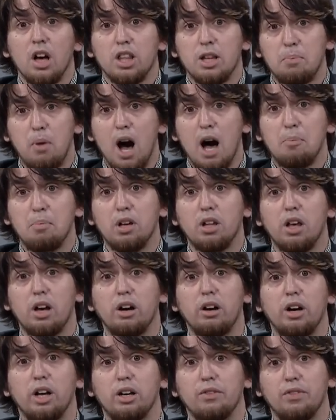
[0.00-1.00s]
The
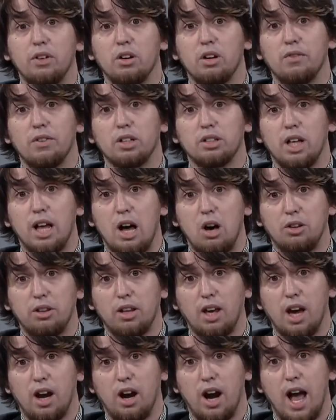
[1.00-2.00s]
popularity of universal
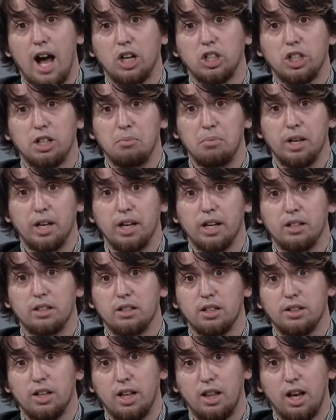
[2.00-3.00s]
health care actually
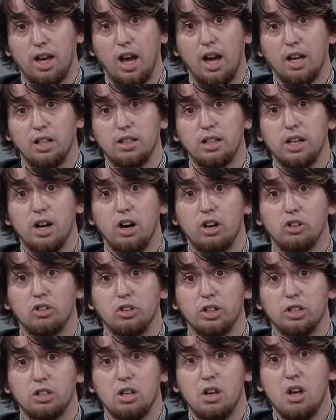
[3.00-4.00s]
begins in the late
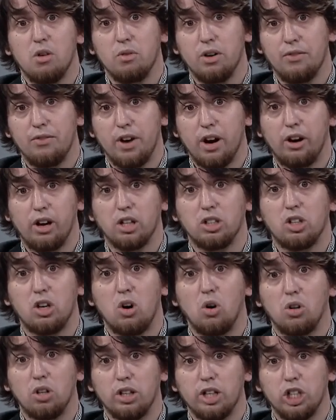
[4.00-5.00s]
1800s when various
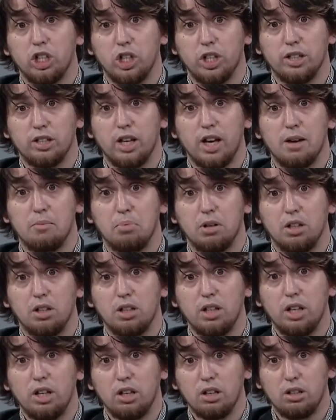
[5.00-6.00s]
coalitions and
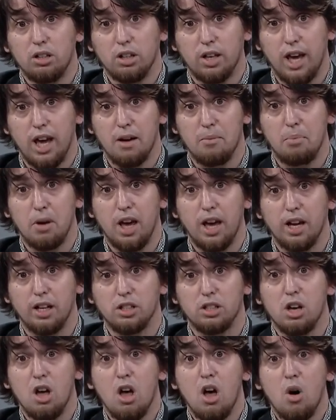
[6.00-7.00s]
political
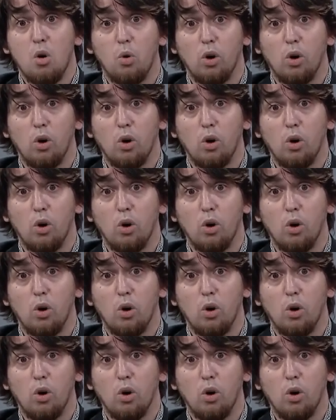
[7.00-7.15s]
campaigns